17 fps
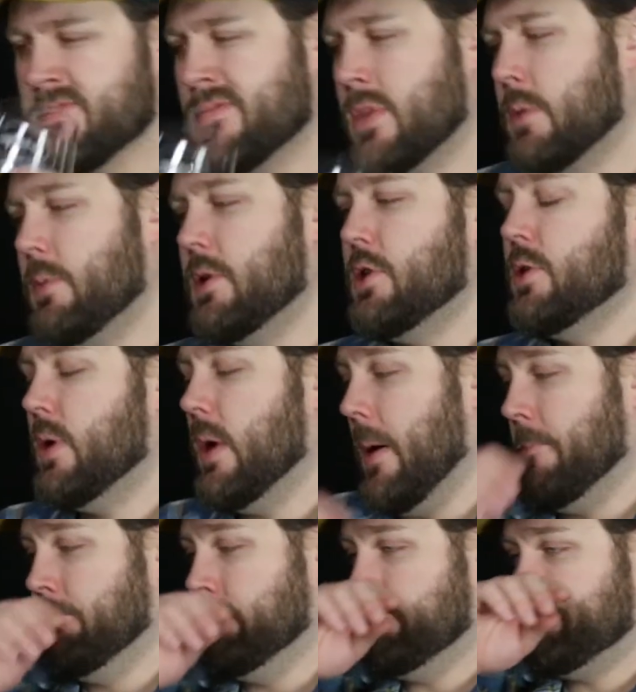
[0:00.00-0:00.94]
Let me do
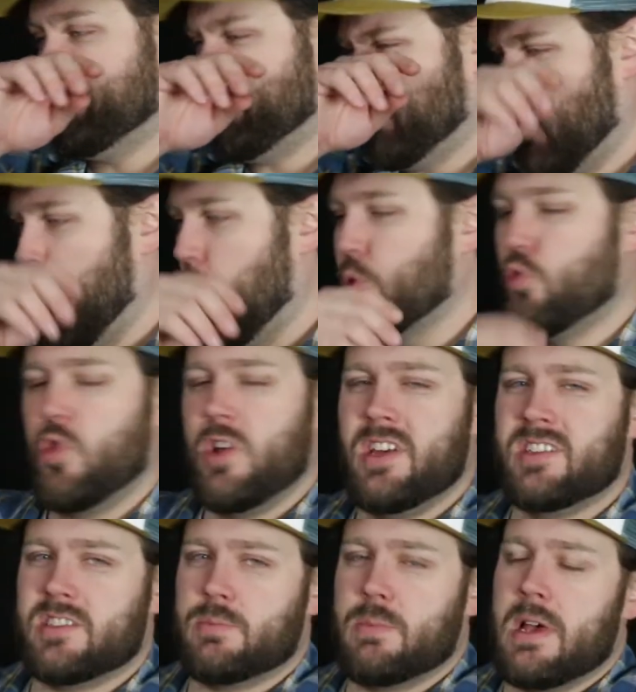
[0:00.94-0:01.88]
a
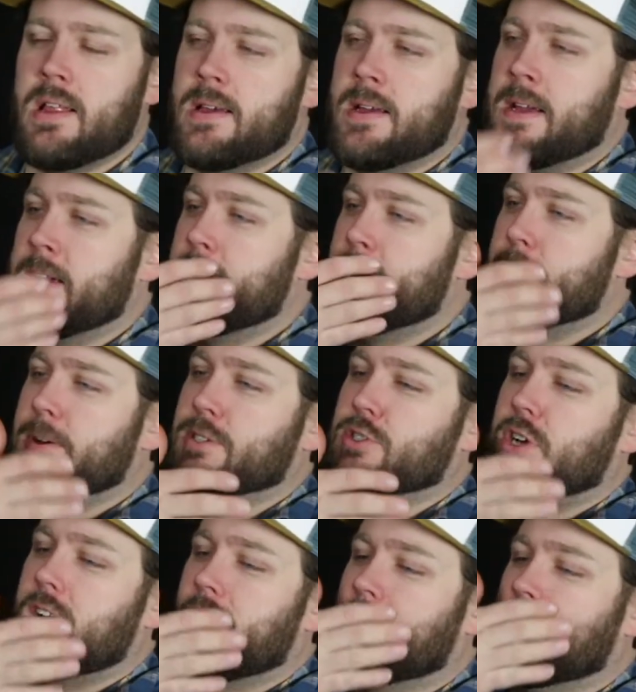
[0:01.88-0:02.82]
re-smelling here. I'm gonna
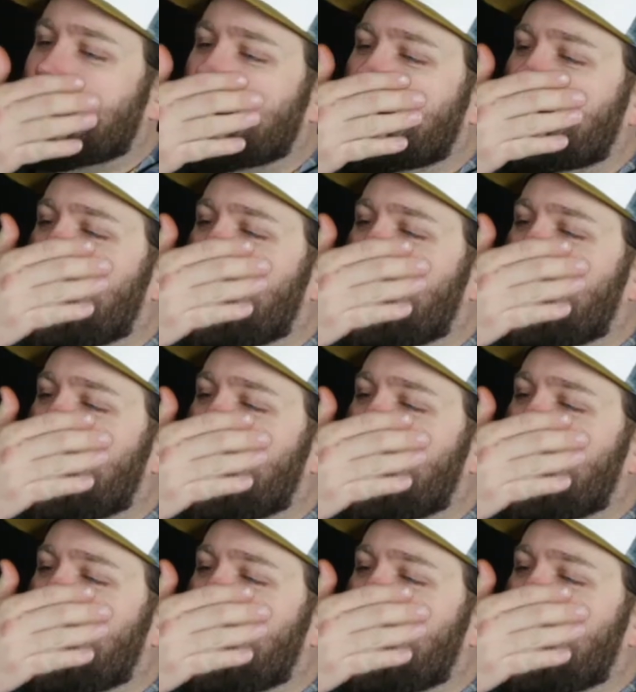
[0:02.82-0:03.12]
try and clear